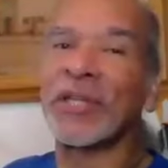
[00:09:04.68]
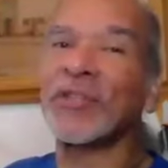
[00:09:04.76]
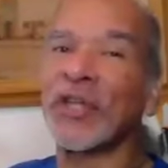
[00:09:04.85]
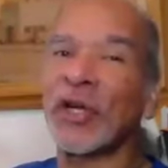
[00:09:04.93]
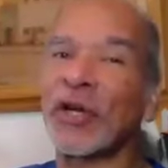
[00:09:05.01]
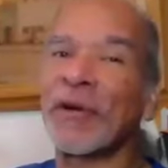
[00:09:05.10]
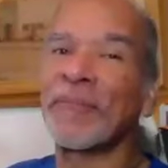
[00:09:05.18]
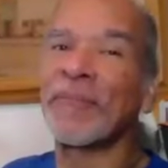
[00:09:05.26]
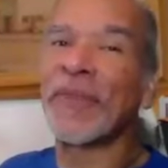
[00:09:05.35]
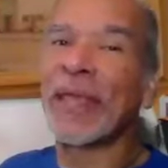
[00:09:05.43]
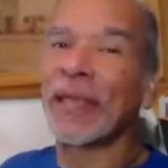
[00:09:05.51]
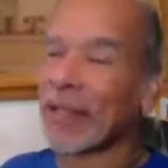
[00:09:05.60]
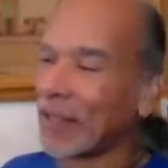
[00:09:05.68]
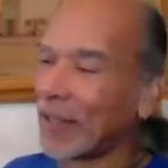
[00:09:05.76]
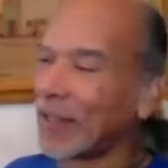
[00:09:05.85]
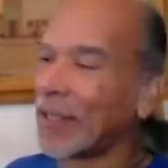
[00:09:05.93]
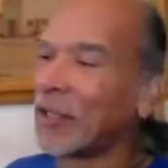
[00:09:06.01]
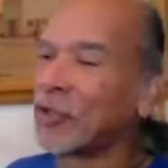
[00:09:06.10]
this year
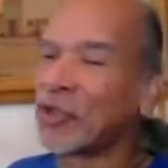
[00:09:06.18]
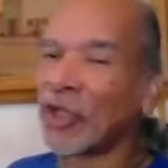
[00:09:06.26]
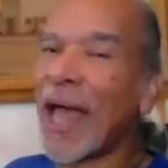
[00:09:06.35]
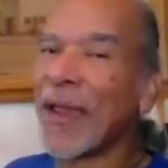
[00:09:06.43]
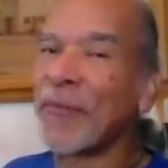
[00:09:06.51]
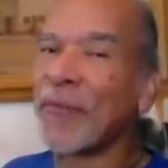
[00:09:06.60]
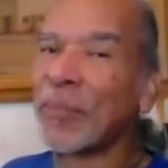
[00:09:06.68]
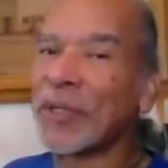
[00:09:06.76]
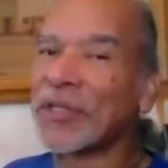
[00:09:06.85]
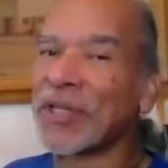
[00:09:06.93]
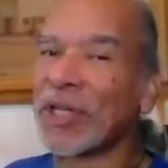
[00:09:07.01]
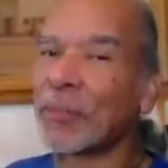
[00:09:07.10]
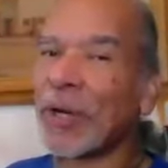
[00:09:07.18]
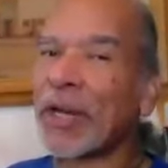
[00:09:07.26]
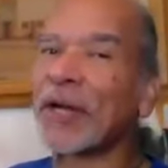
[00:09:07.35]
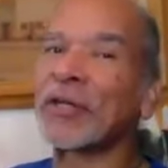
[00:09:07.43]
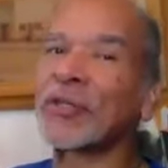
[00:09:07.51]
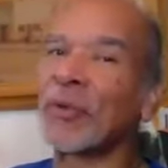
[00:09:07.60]
in July we'll be
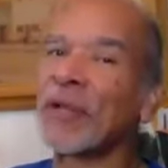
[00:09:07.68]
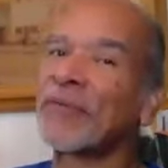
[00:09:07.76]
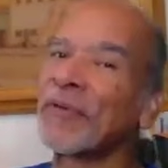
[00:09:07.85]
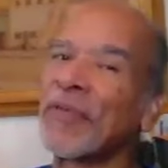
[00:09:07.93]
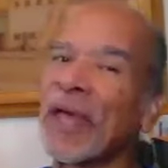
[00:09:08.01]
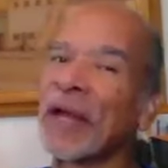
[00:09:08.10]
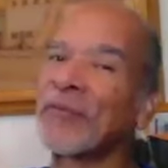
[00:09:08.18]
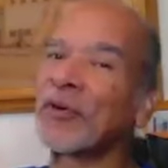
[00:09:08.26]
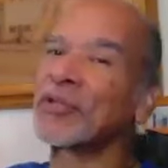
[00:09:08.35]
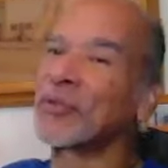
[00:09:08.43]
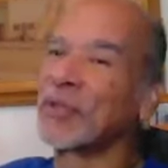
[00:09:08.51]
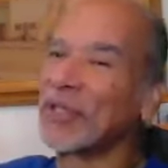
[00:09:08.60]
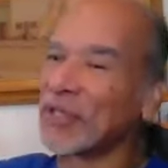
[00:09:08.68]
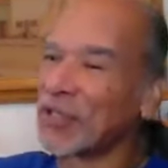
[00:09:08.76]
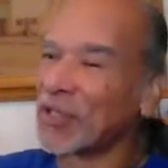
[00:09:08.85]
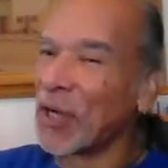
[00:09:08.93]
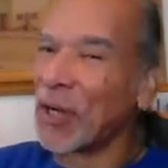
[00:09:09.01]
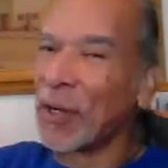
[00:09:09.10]
celebrating our 25th anniversary.
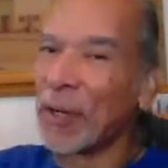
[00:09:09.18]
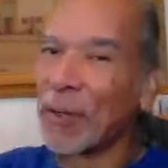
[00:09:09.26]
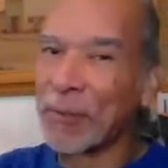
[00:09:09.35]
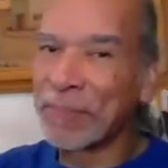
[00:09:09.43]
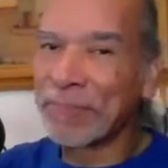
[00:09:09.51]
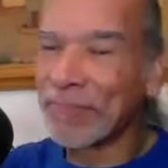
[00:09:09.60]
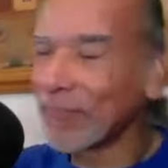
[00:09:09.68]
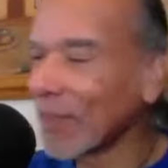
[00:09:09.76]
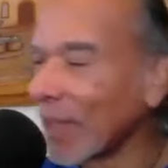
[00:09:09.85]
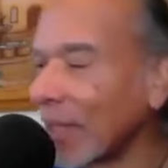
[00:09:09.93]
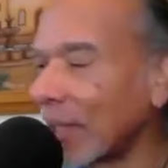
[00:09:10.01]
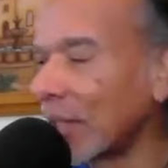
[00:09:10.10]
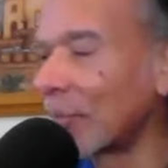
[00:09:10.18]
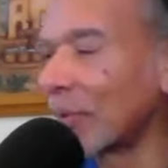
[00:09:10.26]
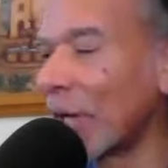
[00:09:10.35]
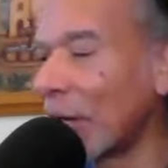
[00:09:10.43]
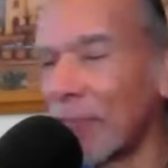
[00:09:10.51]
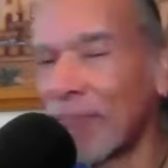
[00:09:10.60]
So here we
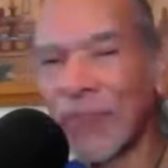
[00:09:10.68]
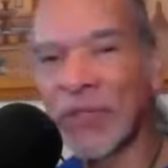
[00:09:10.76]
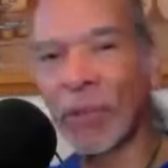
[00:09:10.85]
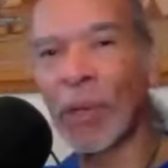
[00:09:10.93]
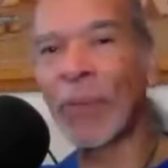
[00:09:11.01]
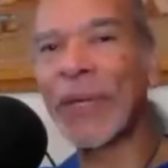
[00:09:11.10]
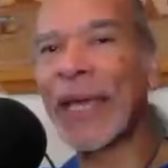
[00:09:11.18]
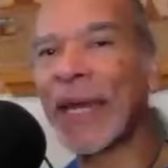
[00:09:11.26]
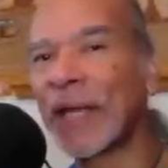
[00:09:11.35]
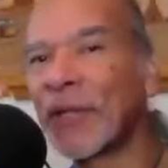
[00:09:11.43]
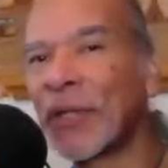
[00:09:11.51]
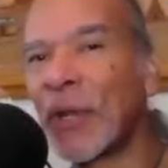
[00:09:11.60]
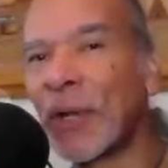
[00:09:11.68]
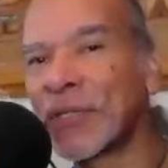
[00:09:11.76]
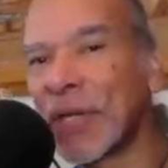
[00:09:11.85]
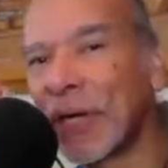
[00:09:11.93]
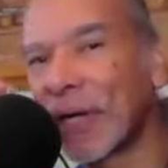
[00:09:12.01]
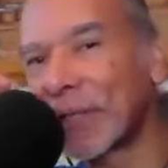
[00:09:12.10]
go. So what are we getting on the nose,
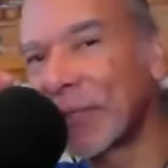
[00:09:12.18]
Eric?